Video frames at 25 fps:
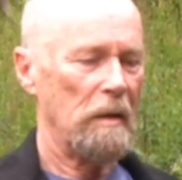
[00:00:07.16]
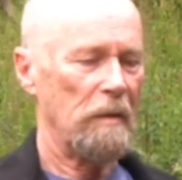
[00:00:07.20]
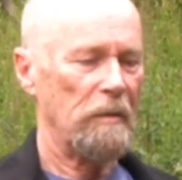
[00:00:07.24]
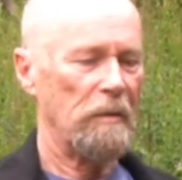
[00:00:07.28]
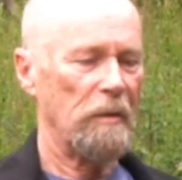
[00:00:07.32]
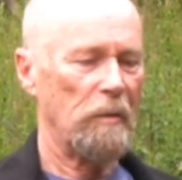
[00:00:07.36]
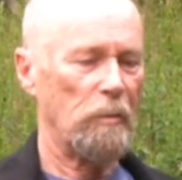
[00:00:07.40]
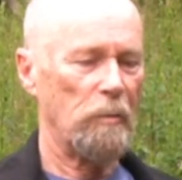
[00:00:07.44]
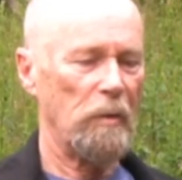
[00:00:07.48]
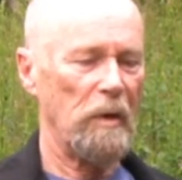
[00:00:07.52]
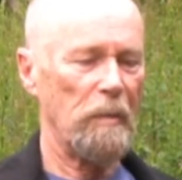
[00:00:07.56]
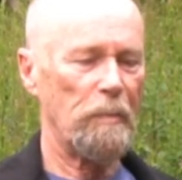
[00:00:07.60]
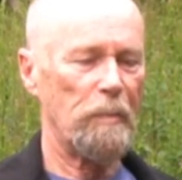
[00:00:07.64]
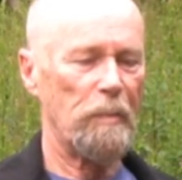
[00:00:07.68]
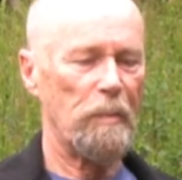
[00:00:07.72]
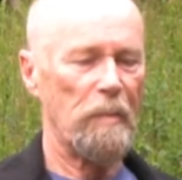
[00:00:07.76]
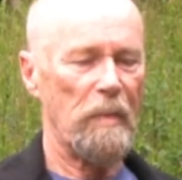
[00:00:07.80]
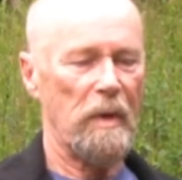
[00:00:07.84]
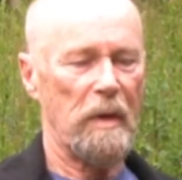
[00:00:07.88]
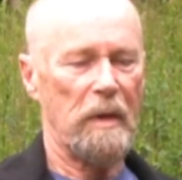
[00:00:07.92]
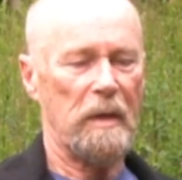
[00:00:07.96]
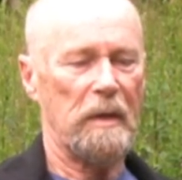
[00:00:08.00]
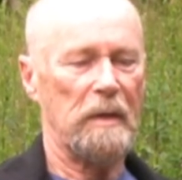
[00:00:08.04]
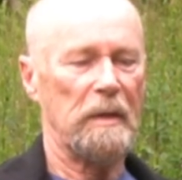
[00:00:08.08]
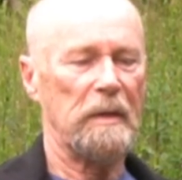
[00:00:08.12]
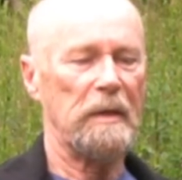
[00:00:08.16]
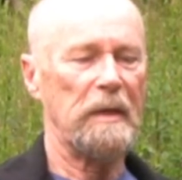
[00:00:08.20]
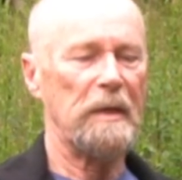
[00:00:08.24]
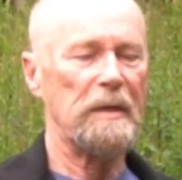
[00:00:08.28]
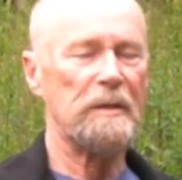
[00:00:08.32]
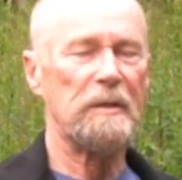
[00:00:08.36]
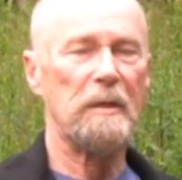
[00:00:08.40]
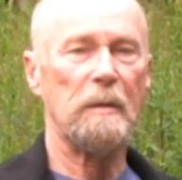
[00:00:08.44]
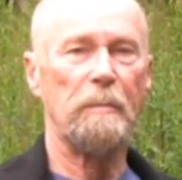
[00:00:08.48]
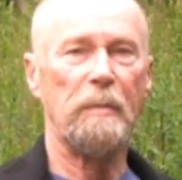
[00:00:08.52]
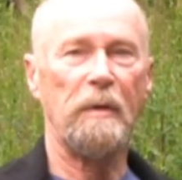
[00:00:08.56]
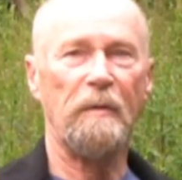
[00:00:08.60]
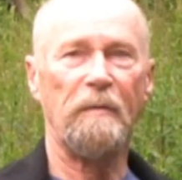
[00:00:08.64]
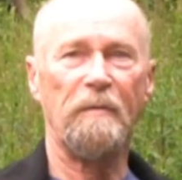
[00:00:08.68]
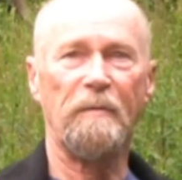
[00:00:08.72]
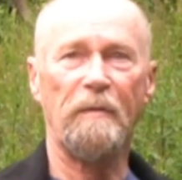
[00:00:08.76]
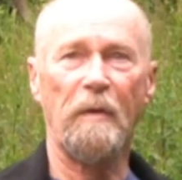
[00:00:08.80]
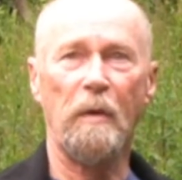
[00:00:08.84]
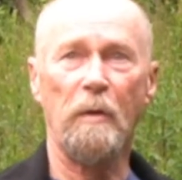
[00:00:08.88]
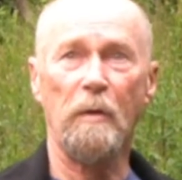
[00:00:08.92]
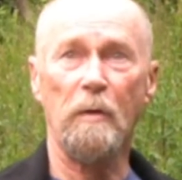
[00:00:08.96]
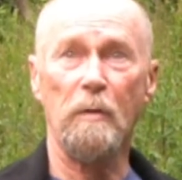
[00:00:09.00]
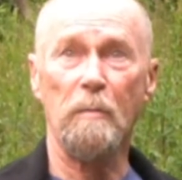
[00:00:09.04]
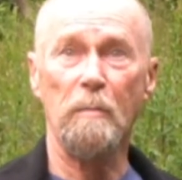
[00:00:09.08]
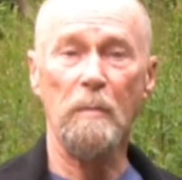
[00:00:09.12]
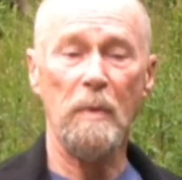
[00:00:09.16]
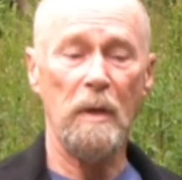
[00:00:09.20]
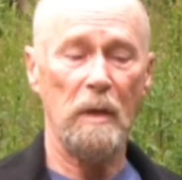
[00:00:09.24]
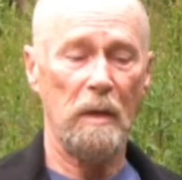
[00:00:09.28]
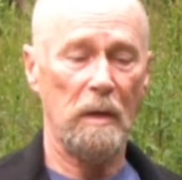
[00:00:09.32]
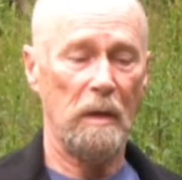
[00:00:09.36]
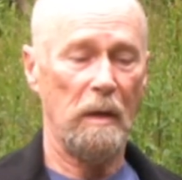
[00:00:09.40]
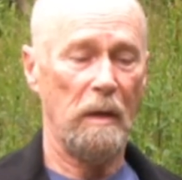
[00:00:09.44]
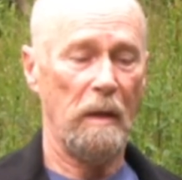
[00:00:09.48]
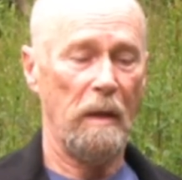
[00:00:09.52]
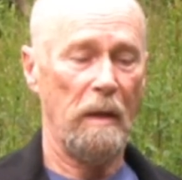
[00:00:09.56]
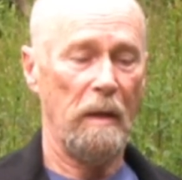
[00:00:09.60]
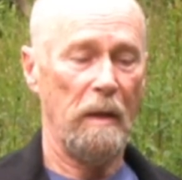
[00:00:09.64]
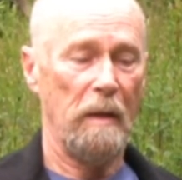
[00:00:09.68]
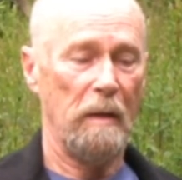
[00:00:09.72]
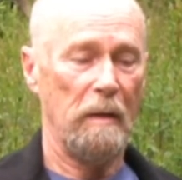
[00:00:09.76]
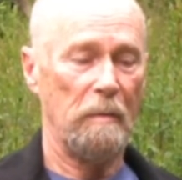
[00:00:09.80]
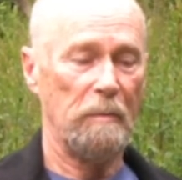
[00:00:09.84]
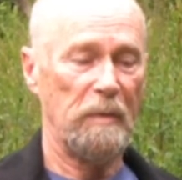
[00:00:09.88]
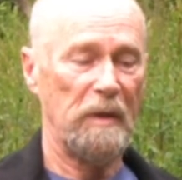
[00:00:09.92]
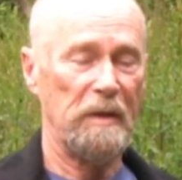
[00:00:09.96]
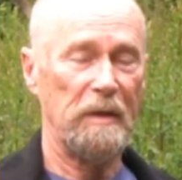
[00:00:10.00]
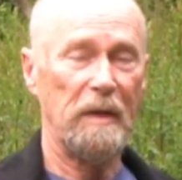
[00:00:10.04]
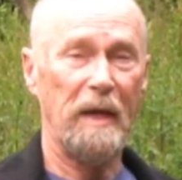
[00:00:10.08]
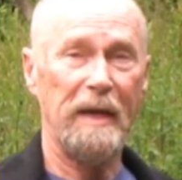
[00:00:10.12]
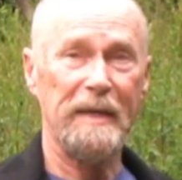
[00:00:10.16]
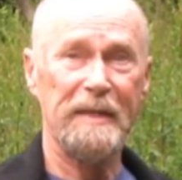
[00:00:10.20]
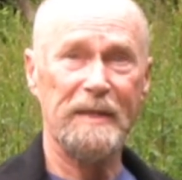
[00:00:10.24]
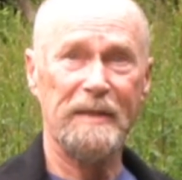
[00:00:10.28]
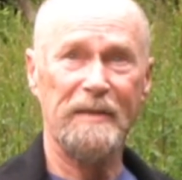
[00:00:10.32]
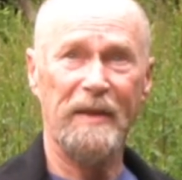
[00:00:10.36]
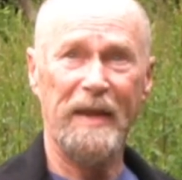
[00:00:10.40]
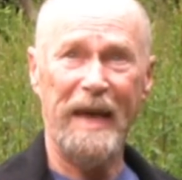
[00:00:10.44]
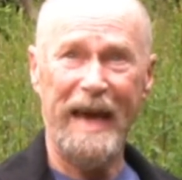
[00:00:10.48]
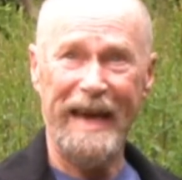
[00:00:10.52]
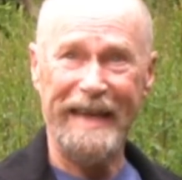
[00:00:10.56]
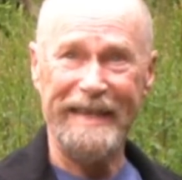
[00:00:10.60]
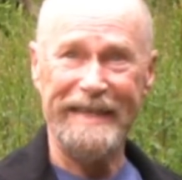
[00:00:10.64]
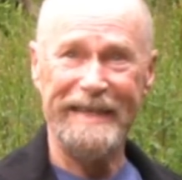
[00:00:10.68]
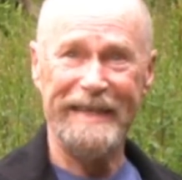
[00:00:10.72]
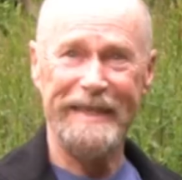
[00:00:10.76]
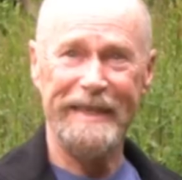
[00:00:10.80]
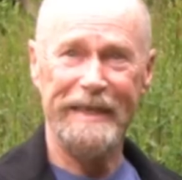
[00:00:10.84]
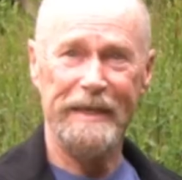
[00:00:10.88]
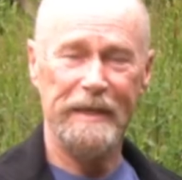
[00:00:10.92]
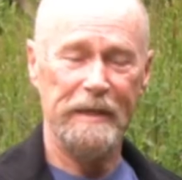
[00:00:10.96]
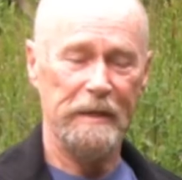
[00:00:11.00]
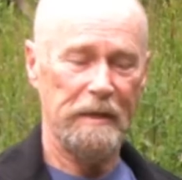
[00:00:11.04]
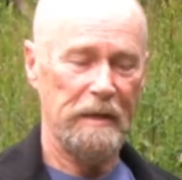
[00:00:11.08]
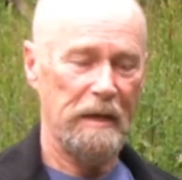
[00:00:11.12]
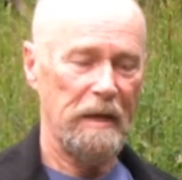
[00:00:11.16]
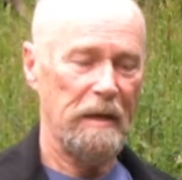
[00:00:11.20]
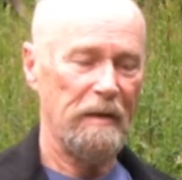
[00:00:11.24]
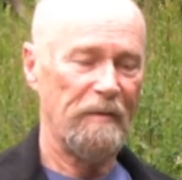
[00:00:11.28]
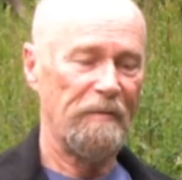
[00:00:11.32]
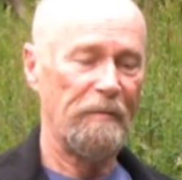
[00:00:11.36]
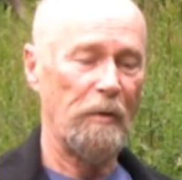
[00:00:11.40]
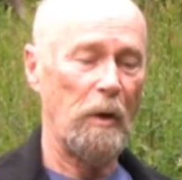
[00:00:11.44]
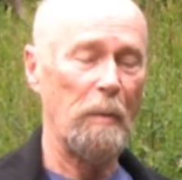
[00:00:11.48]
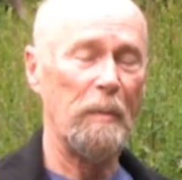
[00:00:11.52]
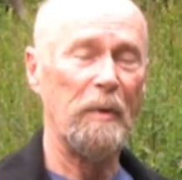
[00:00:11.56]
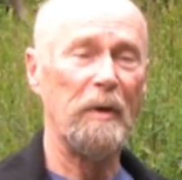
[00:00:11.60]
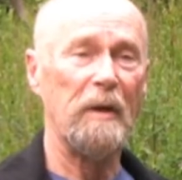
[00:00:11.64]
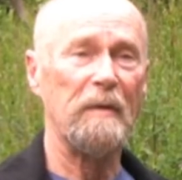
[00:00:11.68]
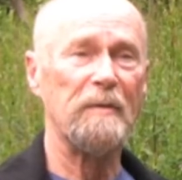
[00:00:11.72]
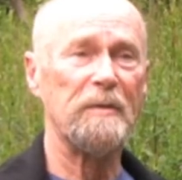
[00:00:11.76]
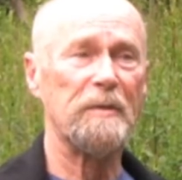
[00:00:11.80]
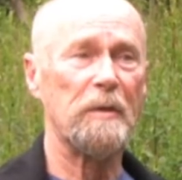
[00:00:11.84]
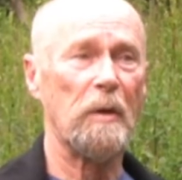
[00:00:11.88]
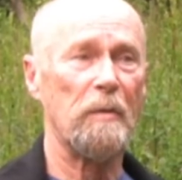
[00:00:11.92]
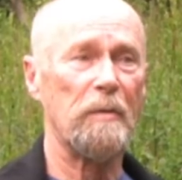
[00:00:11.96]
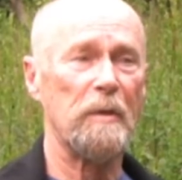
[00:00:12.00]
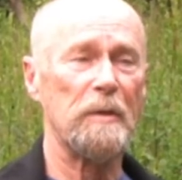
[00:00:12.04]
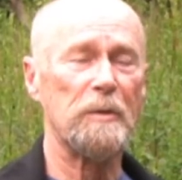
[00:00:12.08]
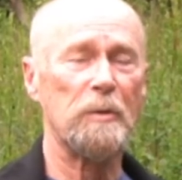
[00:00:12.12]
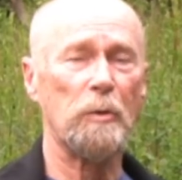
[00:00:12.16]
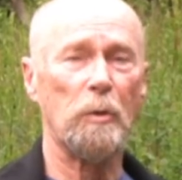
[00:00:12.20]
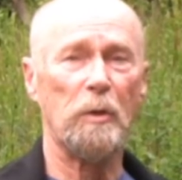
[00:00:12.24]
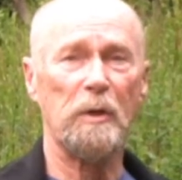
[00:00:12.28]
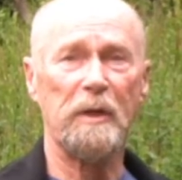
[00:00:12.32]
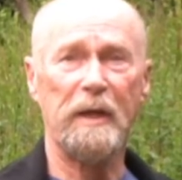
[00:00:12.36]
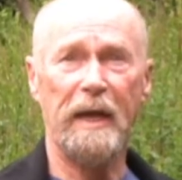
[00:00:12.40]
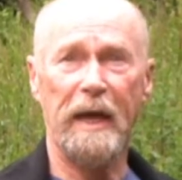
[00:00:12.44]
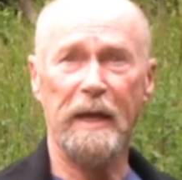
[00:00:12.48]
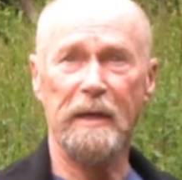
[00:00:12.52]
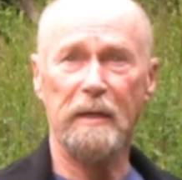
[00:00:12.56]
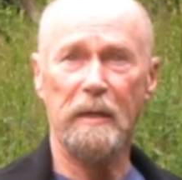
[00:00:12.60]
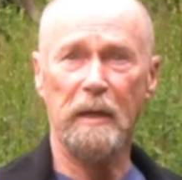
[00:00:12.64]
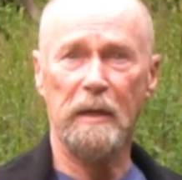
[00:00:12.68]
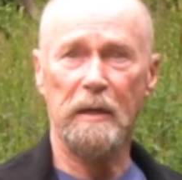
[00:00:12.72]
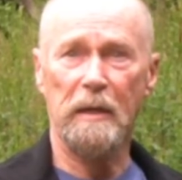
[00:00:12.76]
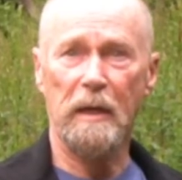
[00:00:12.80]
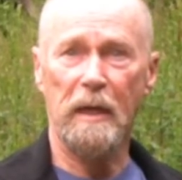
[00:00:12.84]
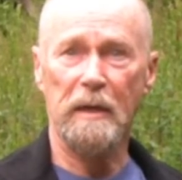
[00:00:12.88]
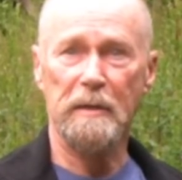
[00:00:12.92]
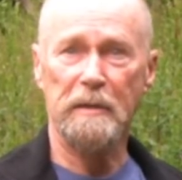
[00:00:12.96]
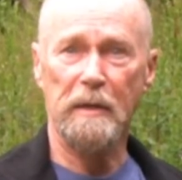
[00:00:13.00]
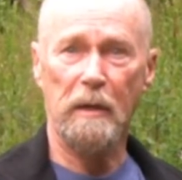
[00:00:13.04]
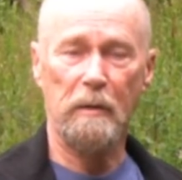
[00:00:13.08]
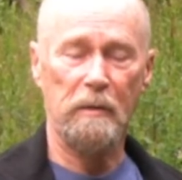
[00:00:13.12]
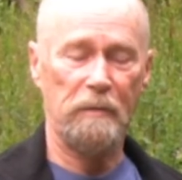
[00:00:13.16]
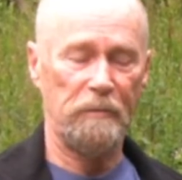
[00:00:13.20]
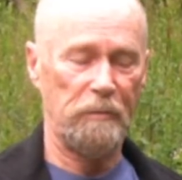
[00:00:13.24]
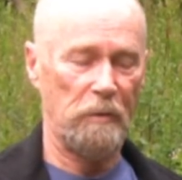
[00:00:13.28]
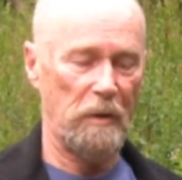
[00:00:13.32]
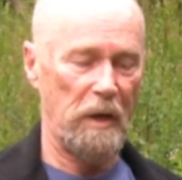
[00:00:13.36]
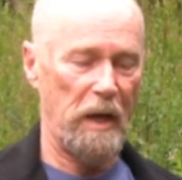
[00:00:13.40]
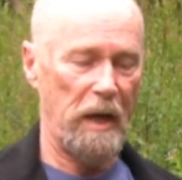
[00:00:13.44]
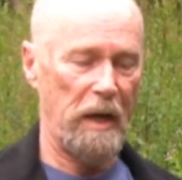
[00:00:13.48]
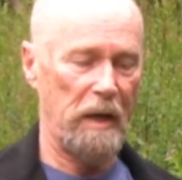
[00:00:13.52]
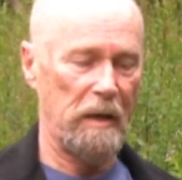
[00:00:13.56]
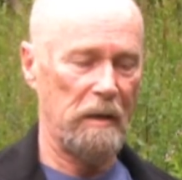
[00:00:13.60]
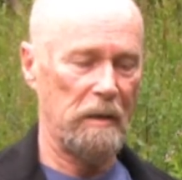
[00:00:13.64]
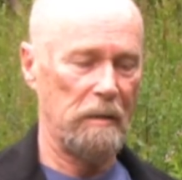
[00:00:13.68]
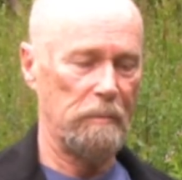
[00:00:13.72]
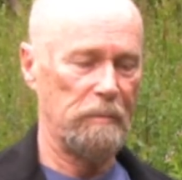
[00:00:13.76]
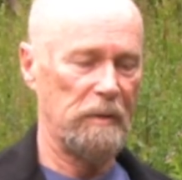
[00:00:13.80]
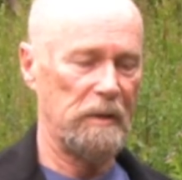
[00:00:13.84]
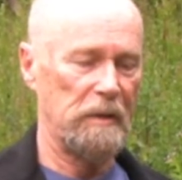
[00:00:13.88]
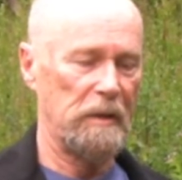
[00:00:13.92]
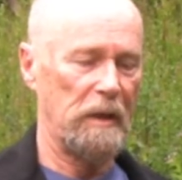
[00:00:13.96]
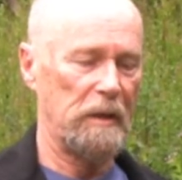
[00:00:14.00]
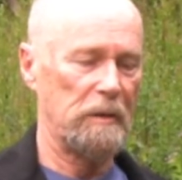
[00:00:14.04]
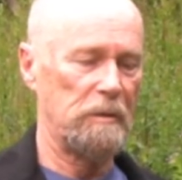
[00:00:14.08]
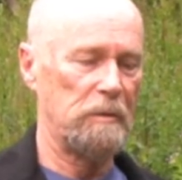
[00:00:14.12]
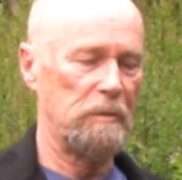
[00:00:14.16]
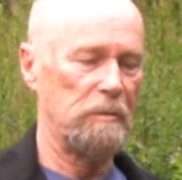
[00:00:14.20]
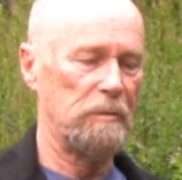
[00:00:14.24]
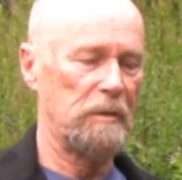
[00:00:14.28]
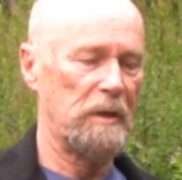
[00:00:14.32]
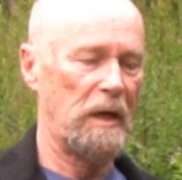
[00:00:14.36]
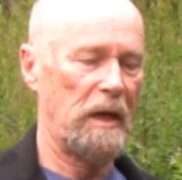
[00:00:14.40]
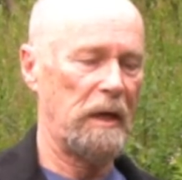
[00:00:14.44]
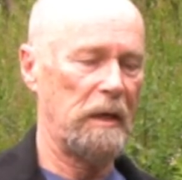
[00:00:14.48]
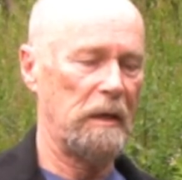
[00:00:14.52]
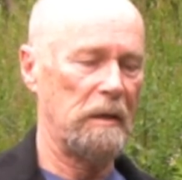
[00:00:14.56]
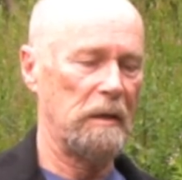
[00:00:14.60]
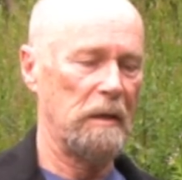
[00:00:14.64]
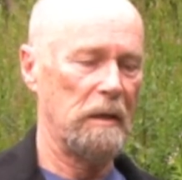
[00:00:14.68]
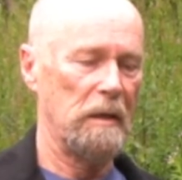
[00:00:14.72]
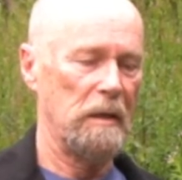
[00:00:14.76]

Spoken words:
The grip needs to be firm, but not tight. Firm enough so the sword can't get knocked out of your hand, but not too tight.